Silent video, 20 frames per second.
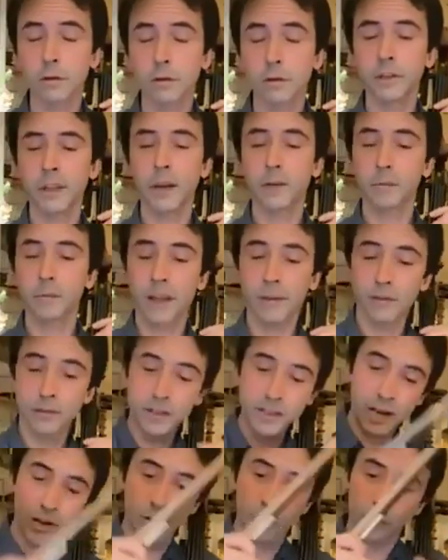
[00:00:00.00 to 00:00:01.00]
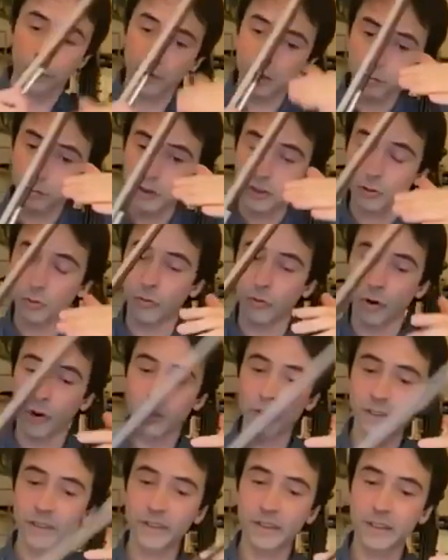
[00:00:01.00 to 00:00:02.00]
Now we have a dialogue between two
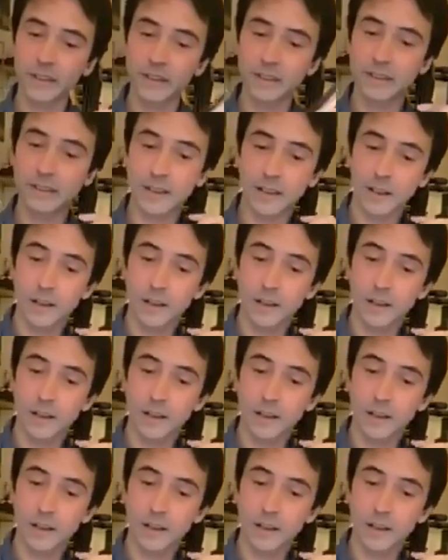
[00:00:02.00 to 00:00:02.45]
voices.